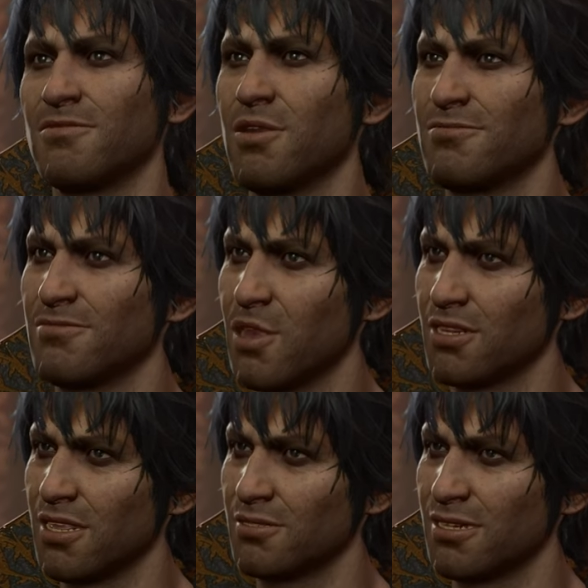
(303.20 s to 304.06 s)
More
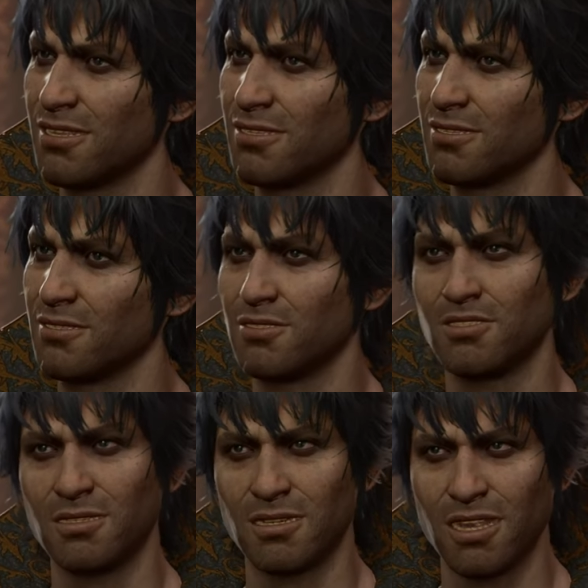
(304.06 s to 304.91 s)
importantly,
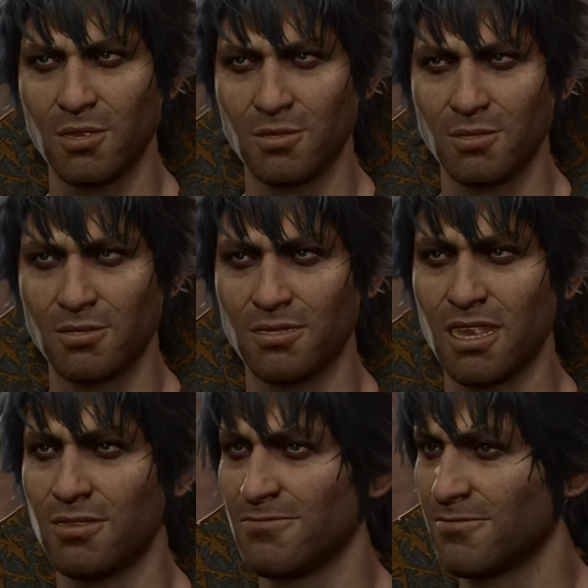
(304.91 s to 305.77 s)
now,
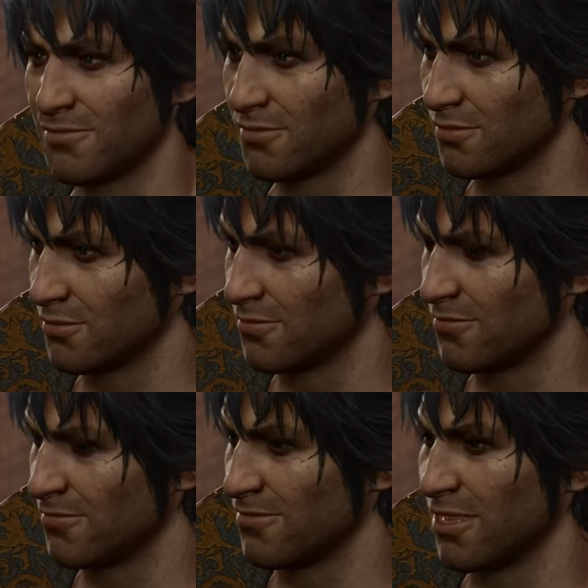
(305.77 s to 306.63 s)
come,
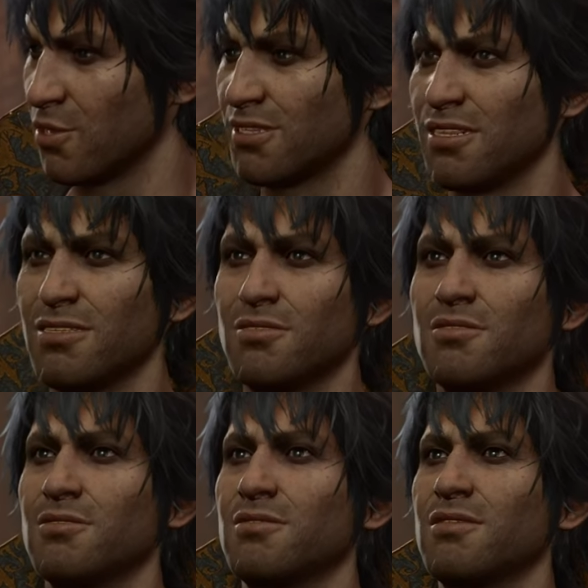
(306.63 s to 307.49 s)
be
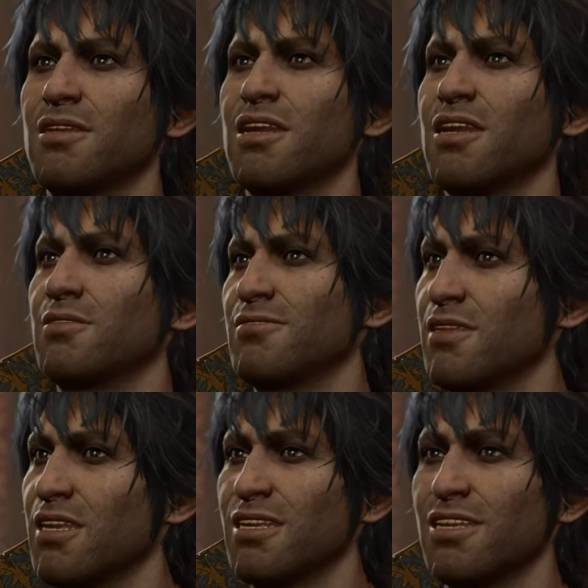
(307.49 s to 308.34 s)
witness as I
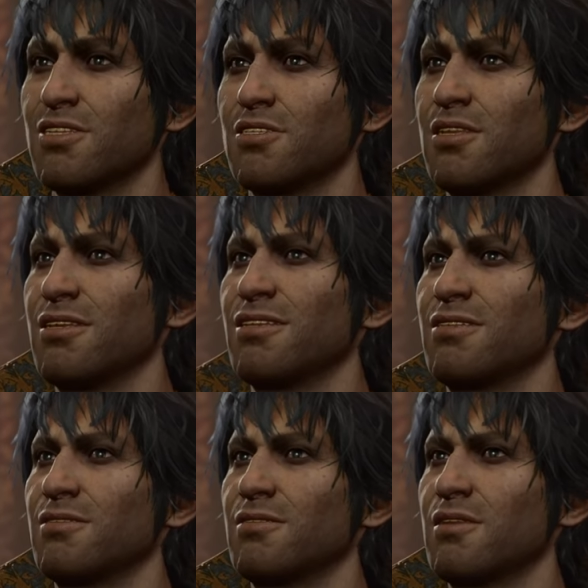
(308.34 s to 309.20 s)
make history
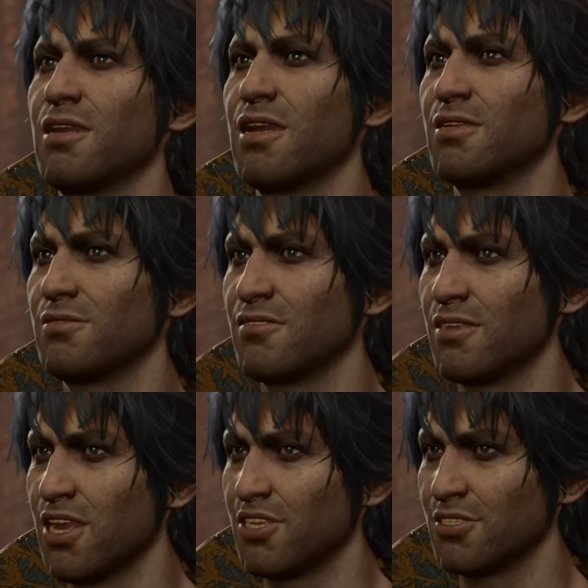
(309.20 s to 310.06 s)
as the
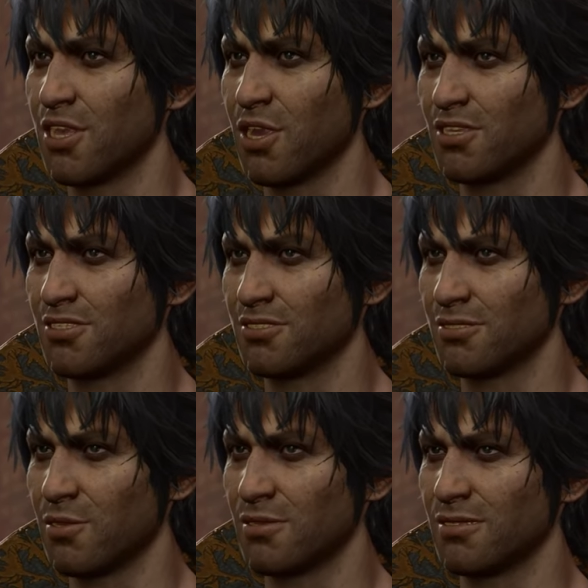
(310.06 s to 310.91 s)
first
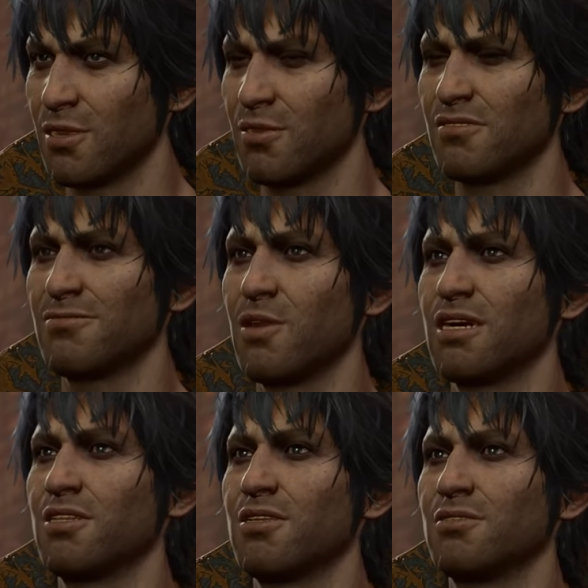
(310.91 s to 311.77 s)
Archduke of
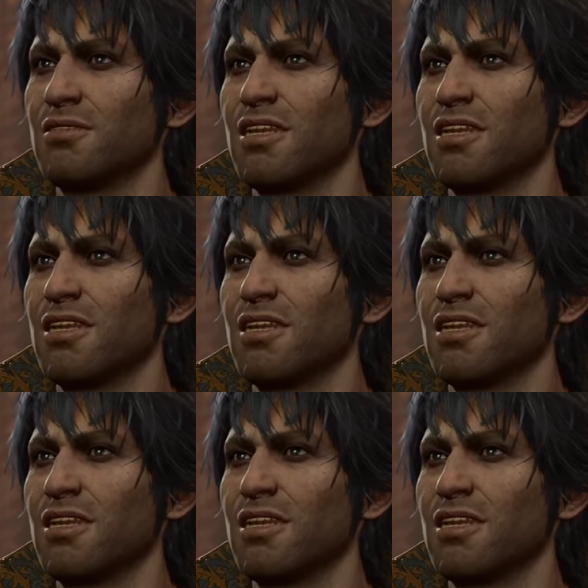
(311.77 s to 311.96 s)
Baldur's